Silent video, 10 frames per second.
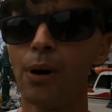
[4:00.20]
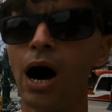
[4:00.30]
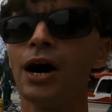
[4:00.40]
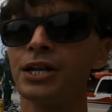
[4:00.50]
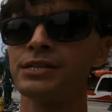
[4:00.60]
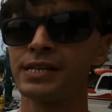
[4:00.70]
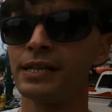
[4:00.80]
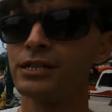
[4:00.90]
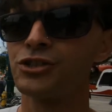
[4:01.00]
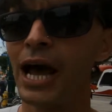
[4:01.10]
bodies,
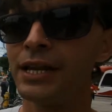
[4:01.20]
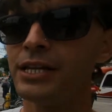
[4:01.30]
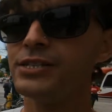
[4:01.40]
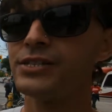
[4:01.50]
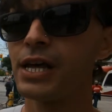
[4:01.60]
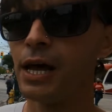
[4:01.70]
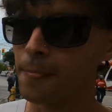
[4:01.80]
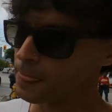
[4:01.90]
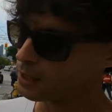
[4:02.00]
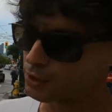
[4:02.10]
and the Chinese
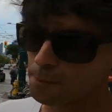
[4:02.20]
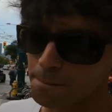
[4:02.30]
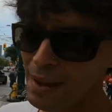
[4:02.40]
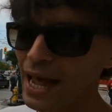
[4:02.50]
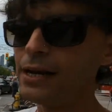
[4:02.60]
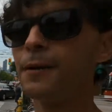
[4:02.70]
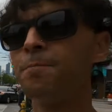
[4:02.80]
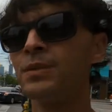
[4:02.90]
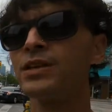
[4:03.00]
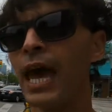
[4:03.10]
men
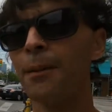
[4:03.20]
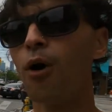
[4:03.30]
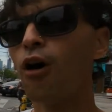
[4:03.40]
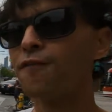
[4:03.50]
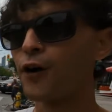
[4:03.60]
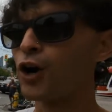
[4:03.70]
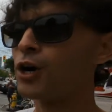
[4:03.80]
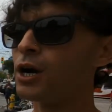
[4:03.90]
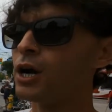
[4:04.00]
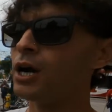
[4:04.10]
came over
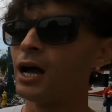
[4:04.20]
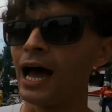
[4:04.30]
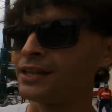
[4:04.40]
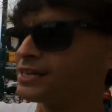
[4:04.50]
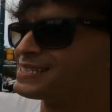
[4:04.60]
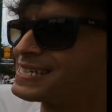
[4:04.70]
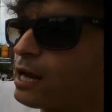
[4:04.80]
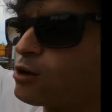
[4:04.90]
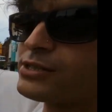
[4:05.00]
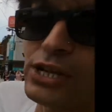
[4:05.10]
and they
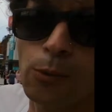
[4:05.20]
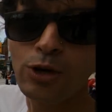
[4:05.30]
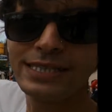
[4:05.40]
settled somewhere